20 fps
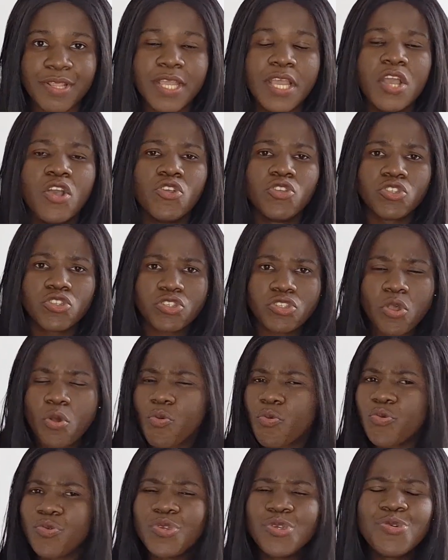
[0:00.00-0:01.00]
So
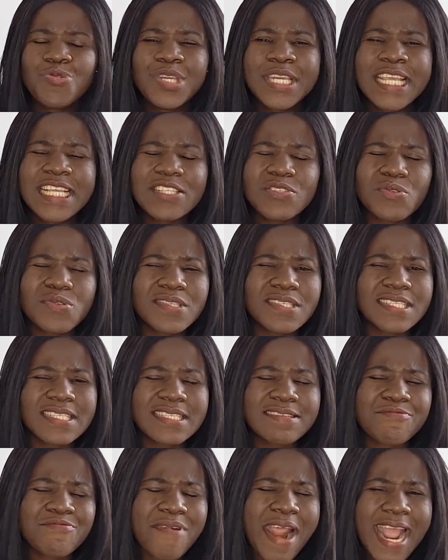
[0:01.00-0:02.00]
you need to
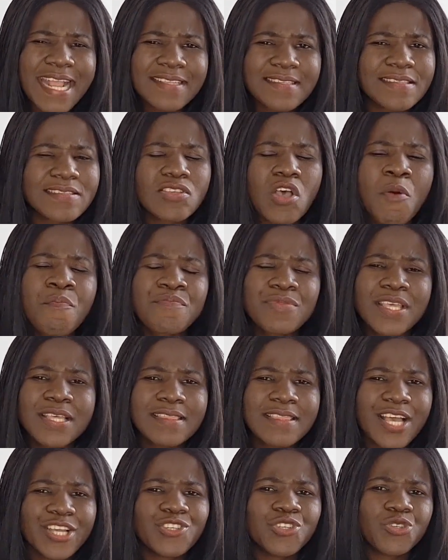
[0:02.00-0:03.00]
write something that
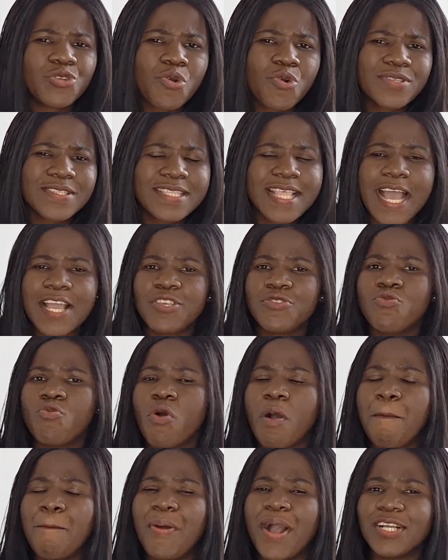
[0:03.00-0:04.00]
shows that you are
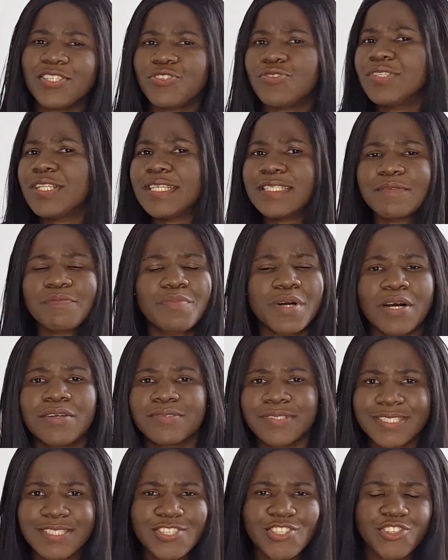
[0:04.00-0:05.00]
passionate about
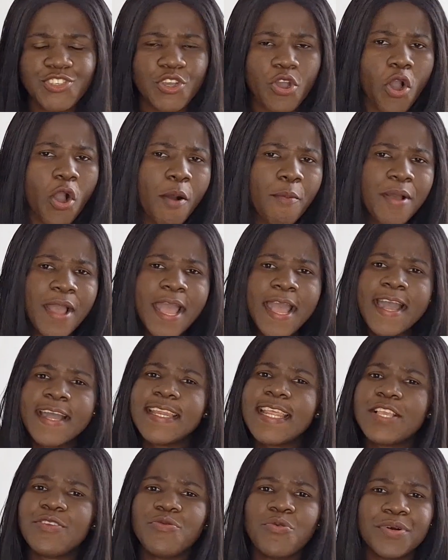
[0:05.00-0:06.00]
this job, that
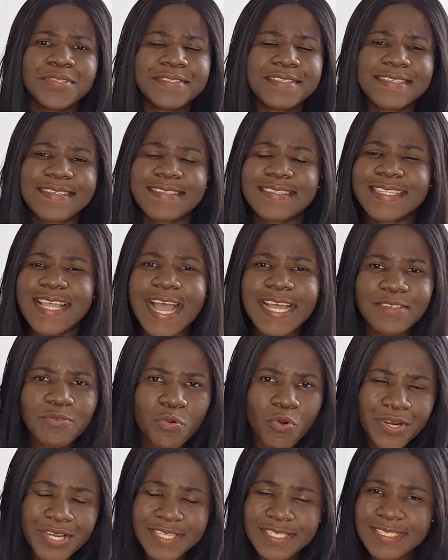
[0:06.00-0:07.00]
you understand what
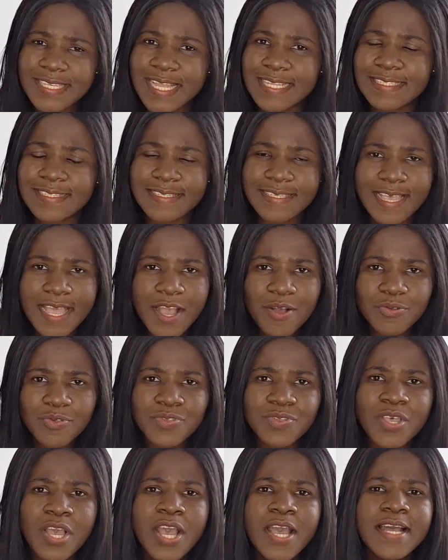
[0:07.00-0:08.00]
it entails,
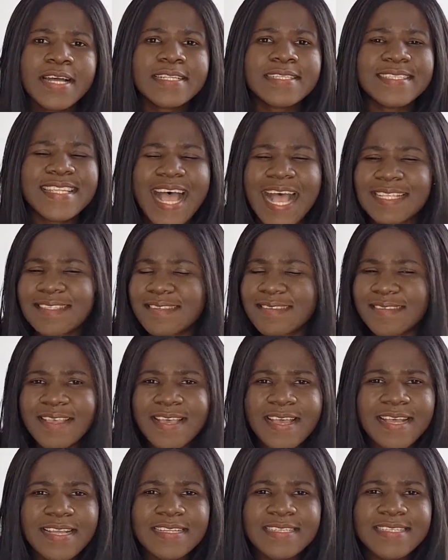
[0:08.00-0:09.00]
that
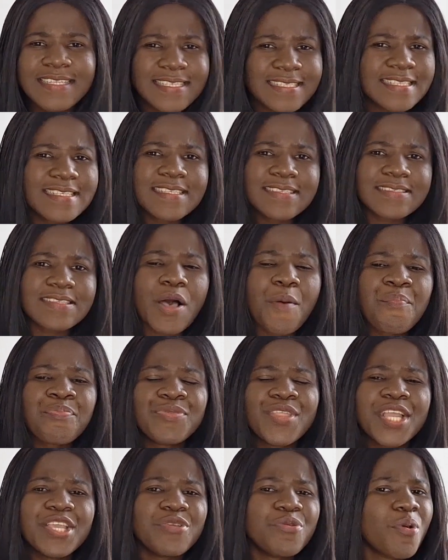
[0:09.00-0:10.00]
this is something
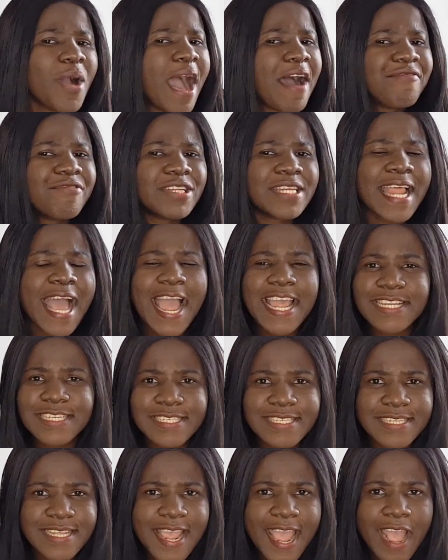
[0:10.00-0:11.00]
you have an
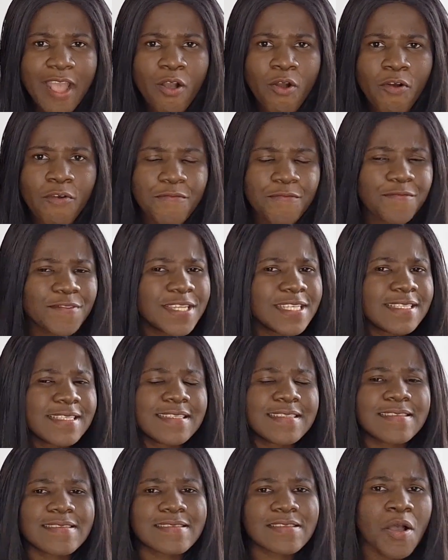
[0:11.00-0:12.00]
idea of. This is
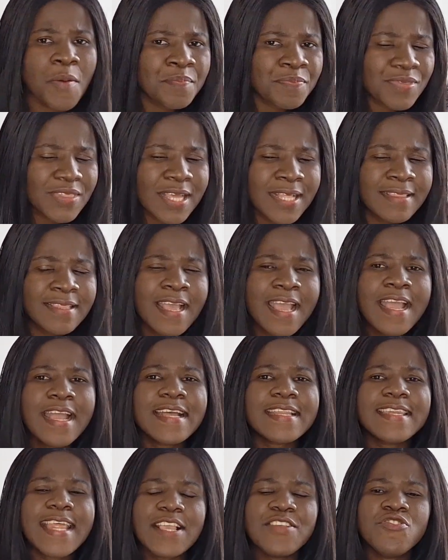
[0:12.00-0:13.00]
something
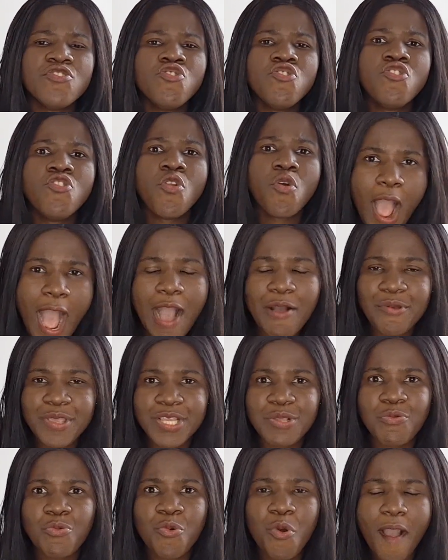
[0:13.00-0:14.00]
that you know how it
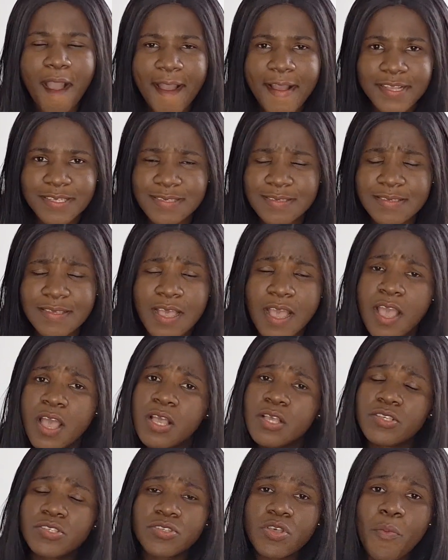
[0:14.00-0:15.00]
works.
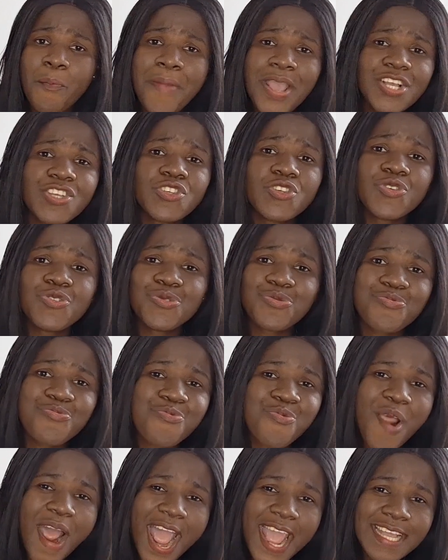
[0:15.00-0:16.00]
So make sure you
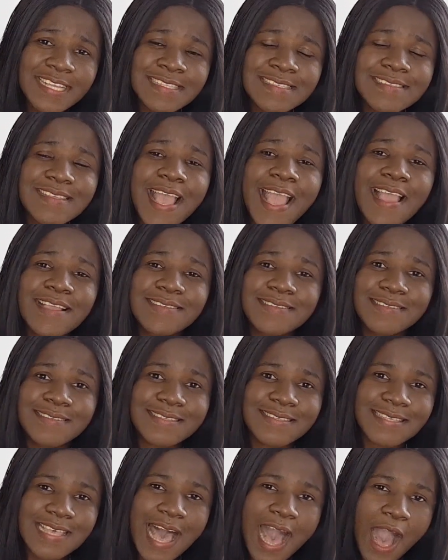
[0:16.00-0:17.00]
write a
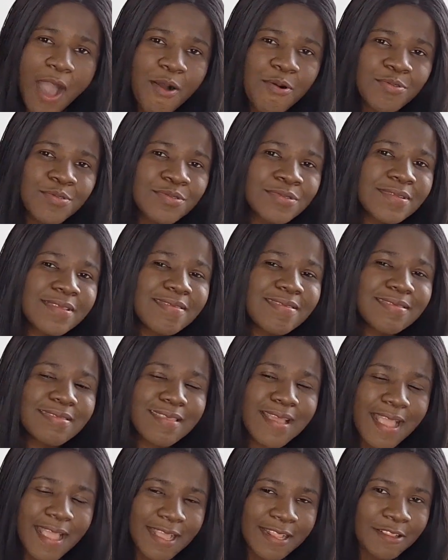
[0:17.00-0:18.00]
sound
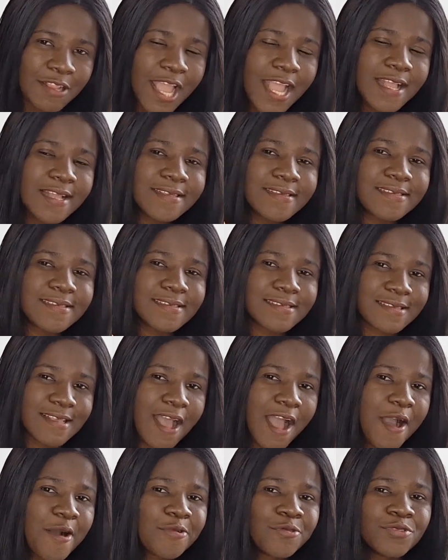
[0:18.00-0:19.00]
thing, a
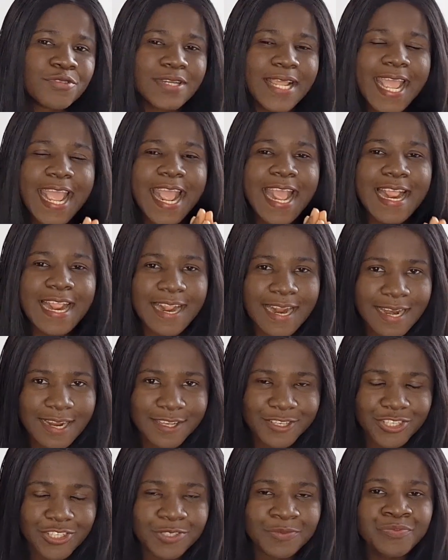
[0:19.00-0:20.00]
sound
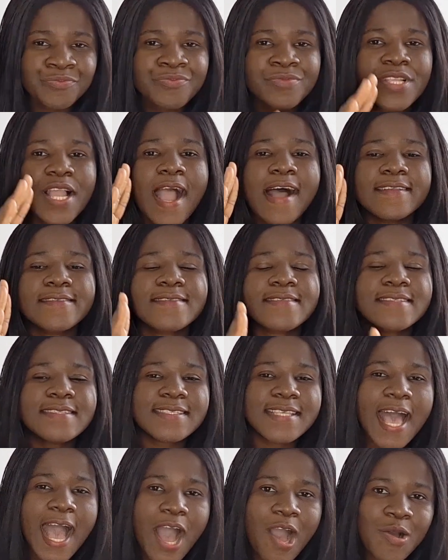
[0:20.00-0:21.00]
English, a
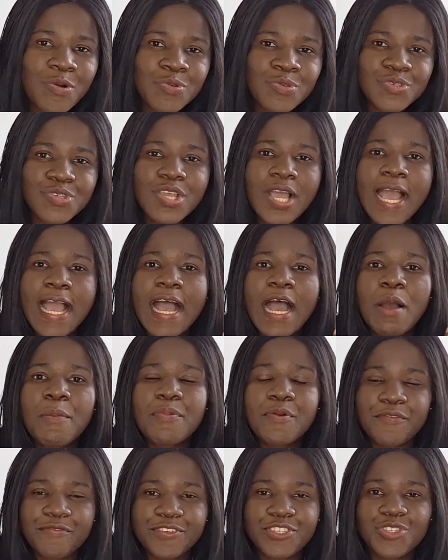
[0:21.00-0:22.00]
sound
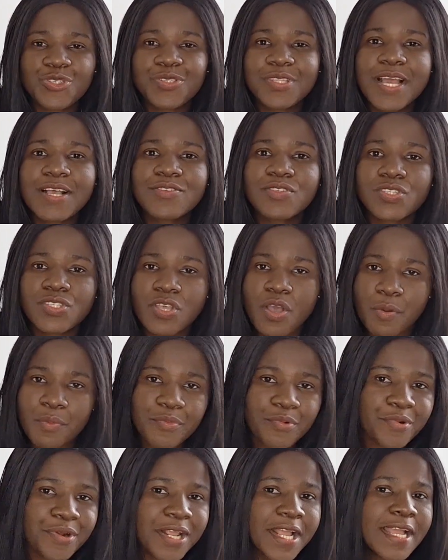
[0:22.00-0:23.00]
professional
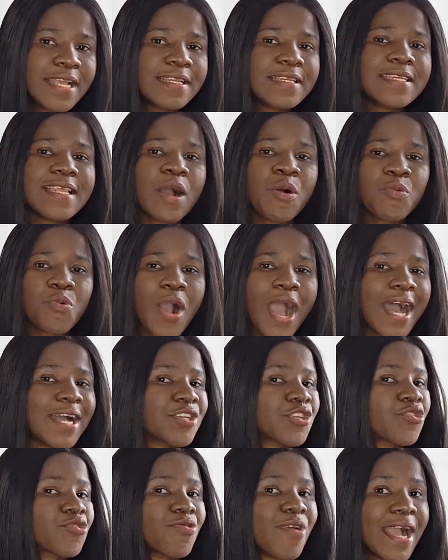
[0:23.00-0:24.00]
summary that will
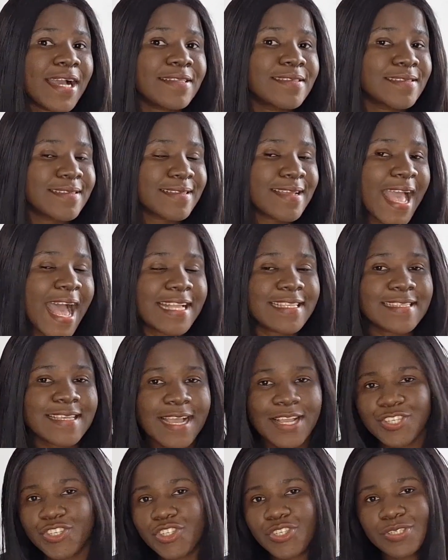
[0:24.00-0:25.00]
attract the
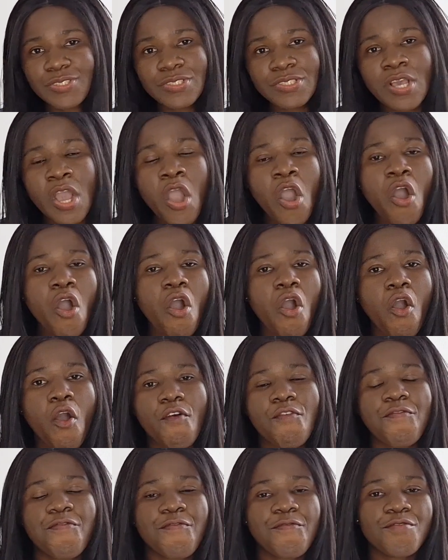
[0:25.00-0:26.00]
attention of
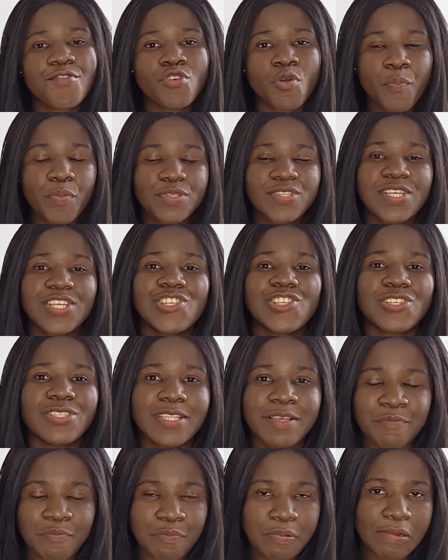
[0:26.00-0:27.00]
your potential
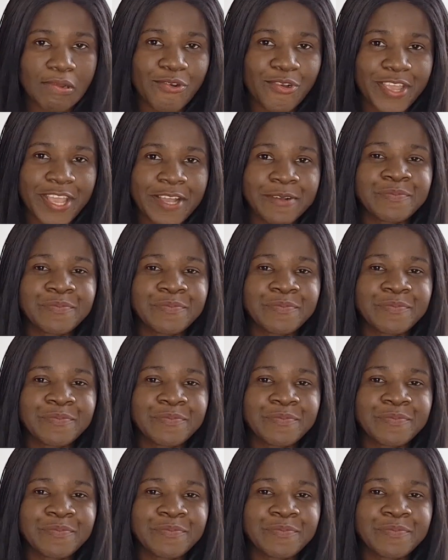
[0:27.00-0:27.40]
employer.